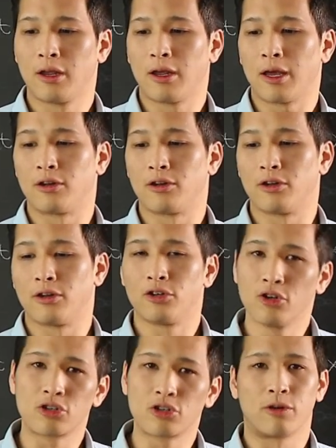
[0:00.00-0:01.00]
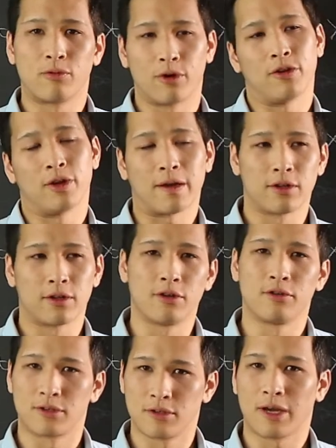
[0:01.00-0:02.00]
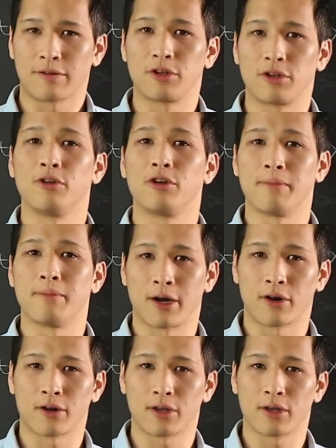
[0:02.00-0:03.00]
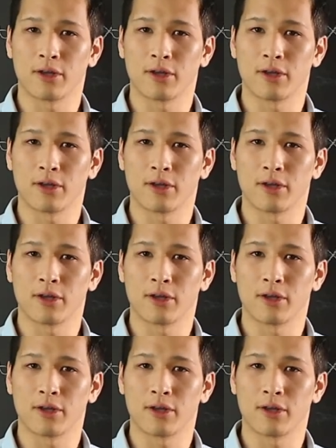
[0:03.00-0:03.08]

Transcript: And usually what you have to do is you have to do it numerically.